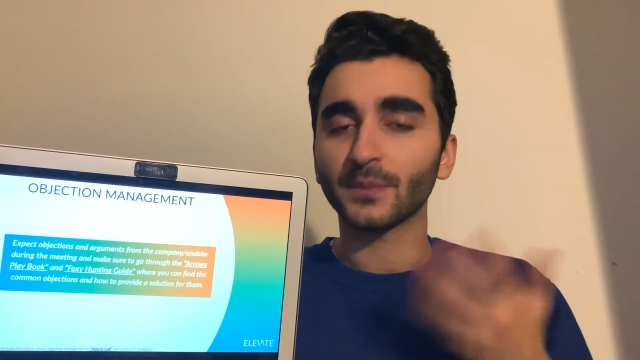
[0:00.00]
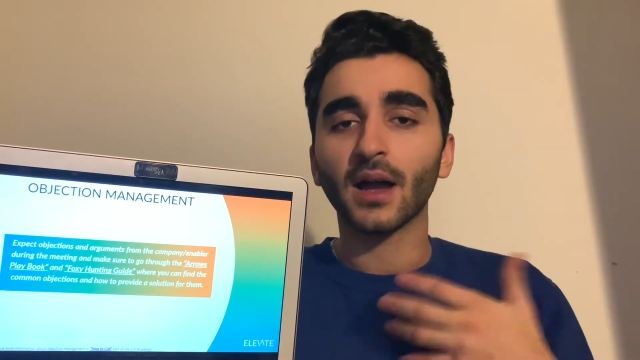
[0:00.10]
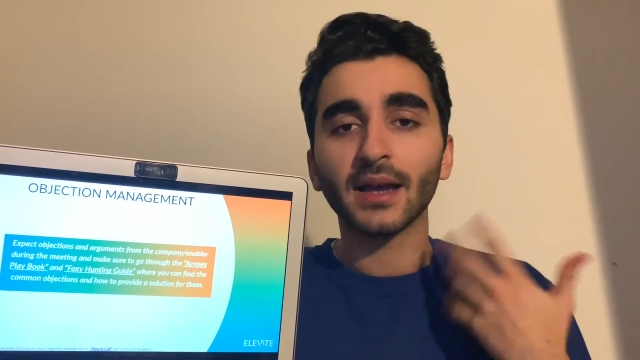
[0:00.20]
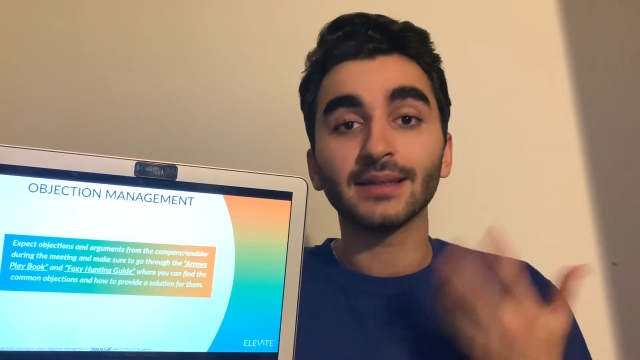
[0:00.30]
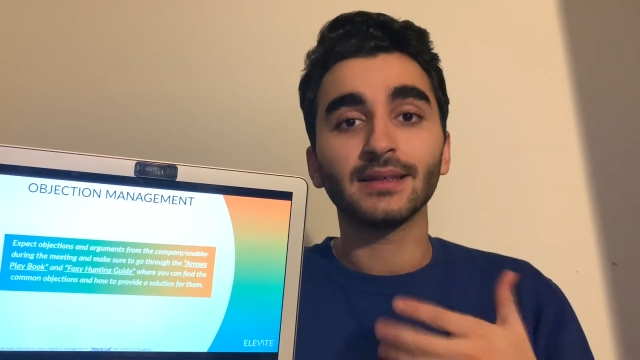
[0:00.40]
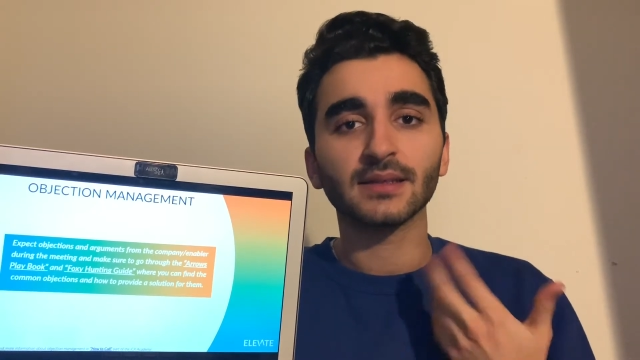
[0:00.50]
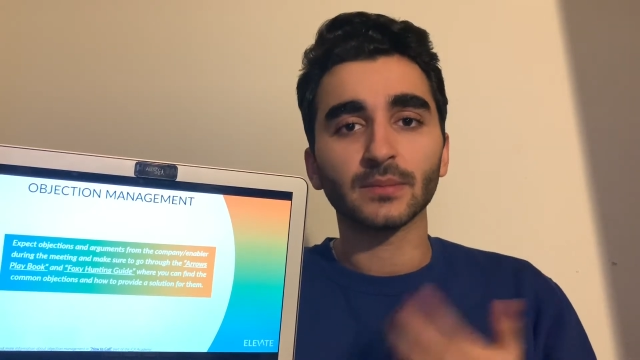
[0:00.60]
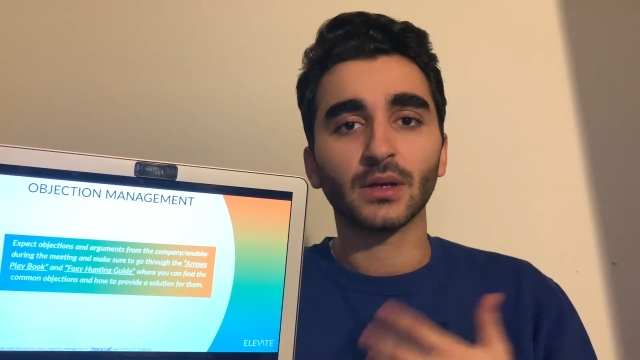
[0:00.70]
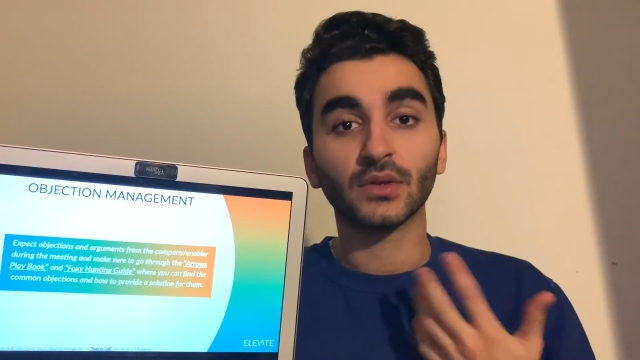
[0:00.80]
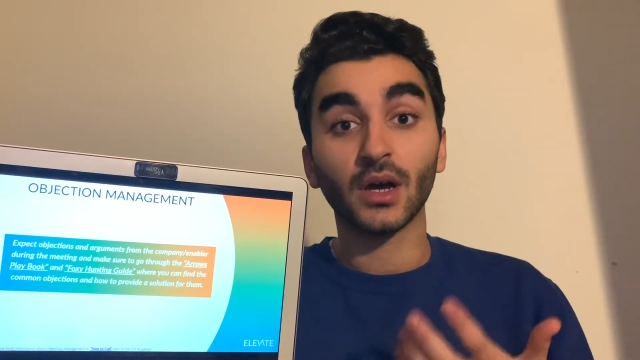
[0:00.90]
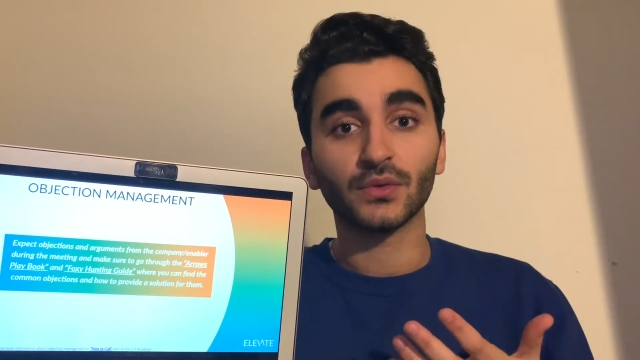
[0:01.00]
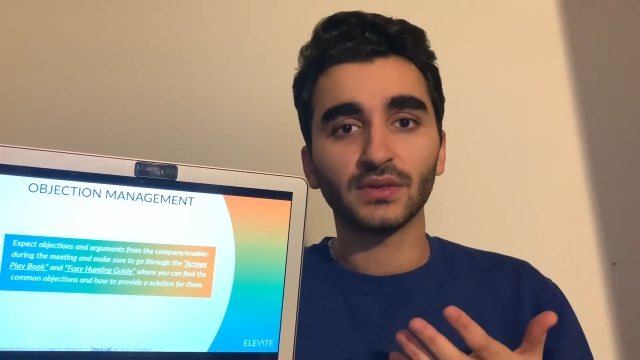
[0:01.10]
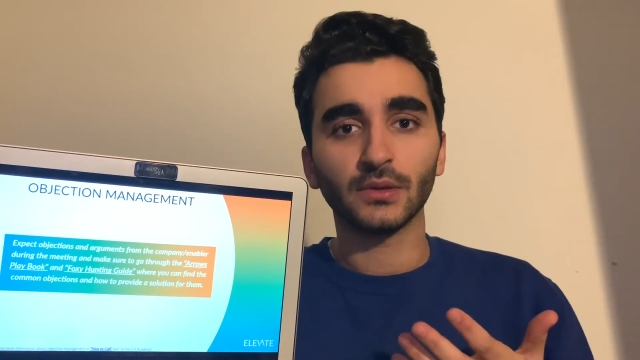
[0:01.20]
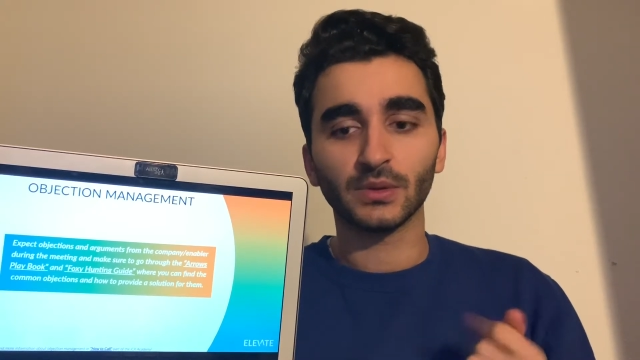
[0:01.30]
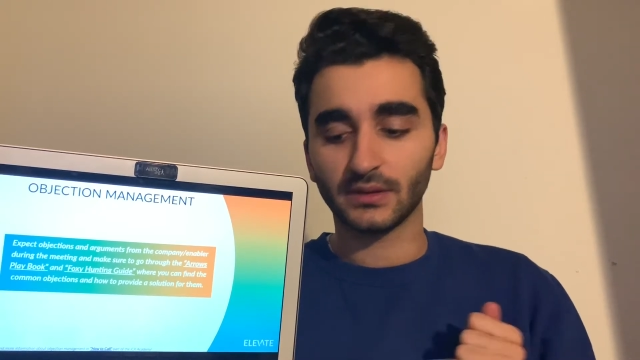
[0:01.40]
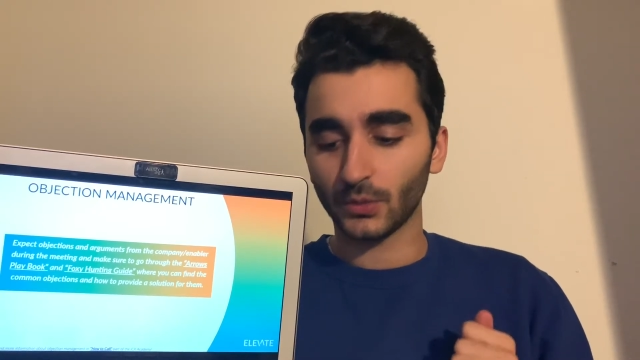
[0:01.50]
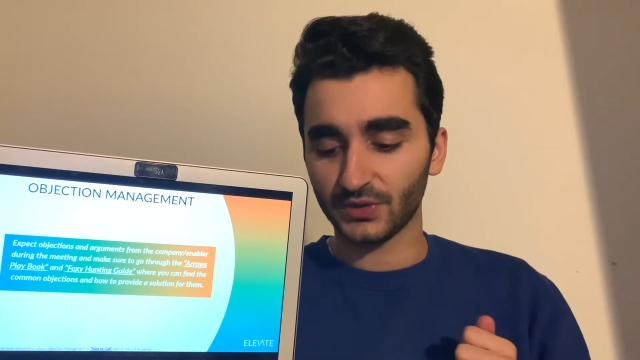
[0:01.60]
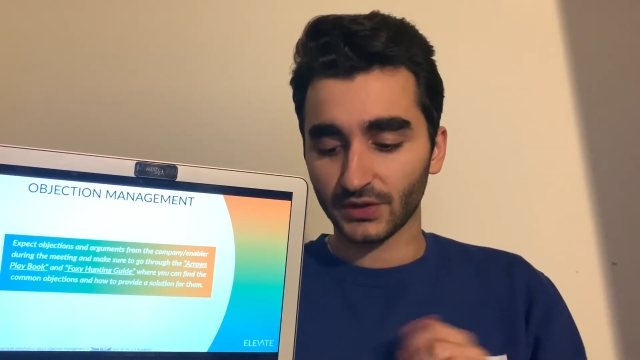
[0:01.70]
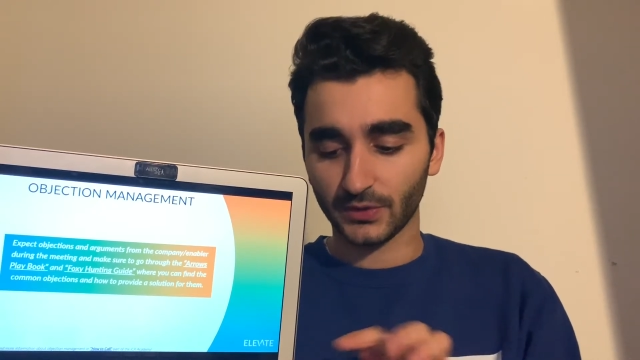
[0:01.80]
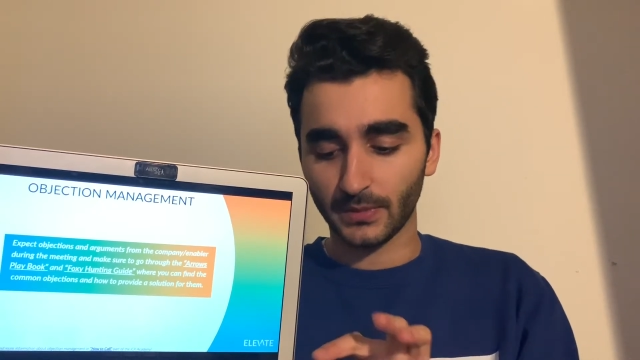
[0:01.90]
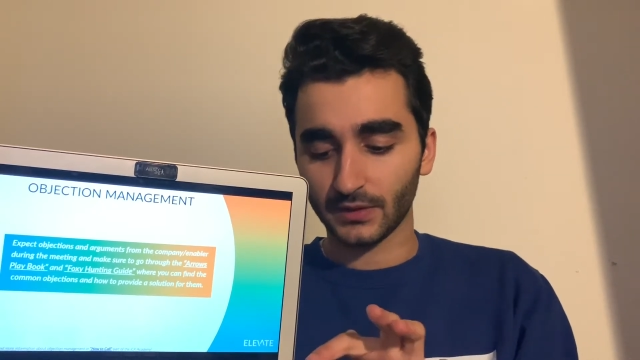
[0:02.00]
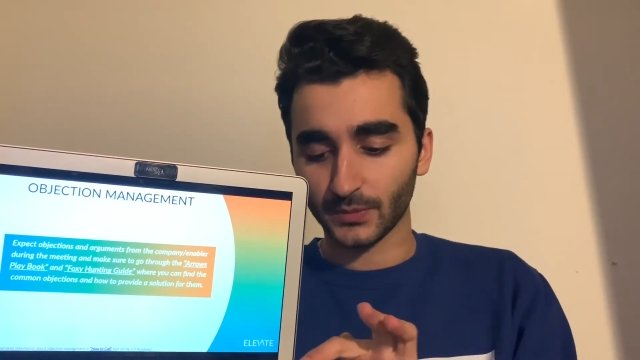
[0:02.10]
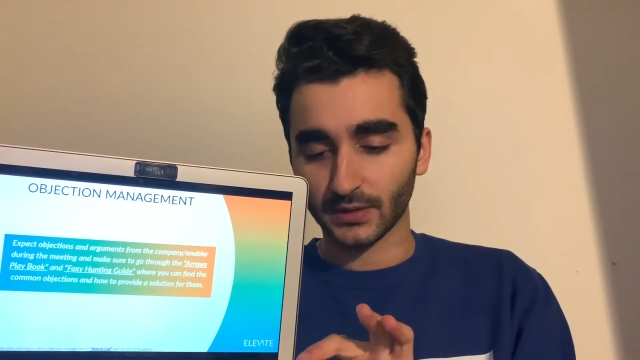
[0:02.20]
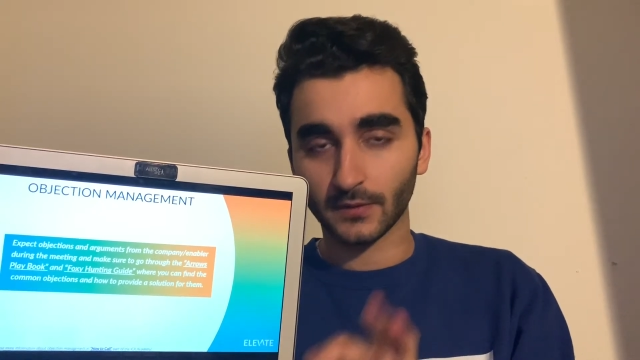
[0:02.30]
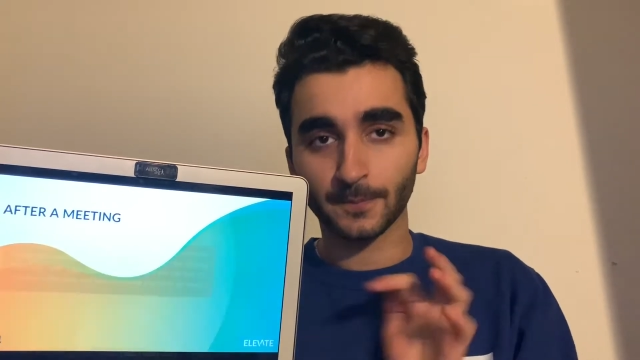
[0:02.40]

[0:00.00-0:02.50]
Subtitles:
ideas about how to deal with the objection management.